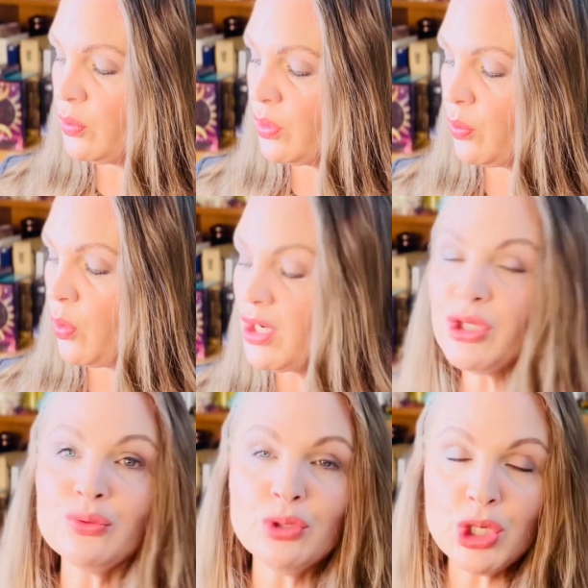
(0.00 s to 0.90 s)
with what
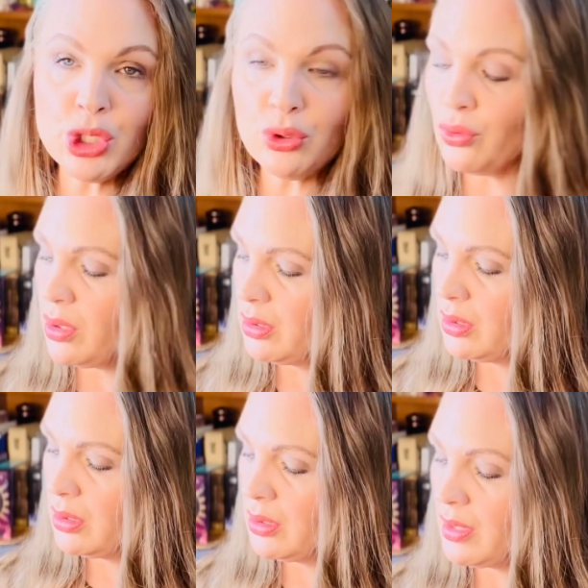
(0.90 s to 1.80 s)
you knew
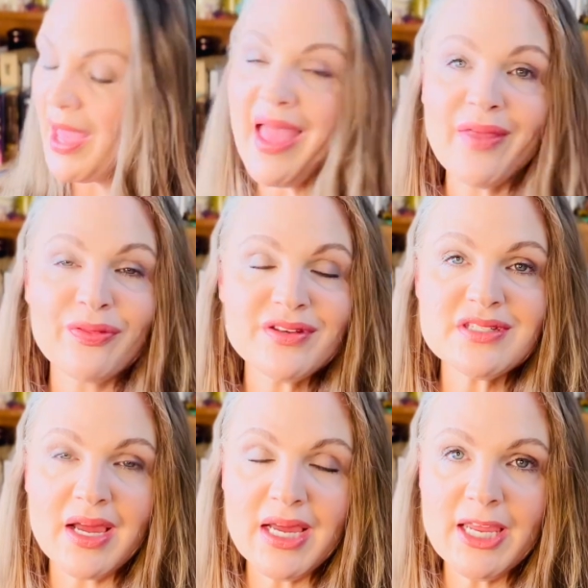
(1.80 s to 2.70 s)
at the
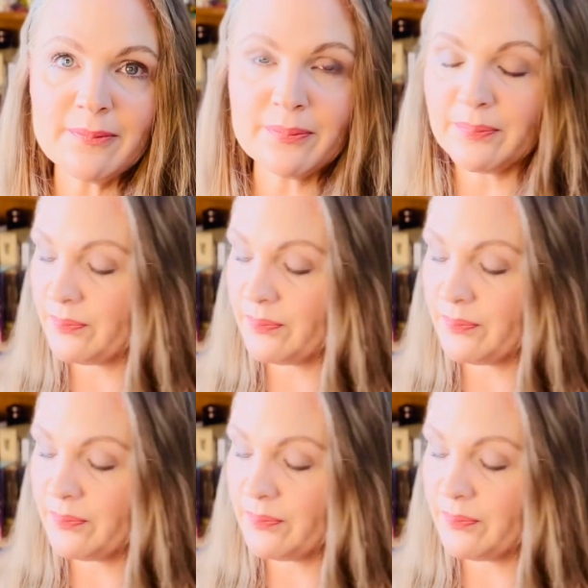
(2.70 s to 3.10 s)
time.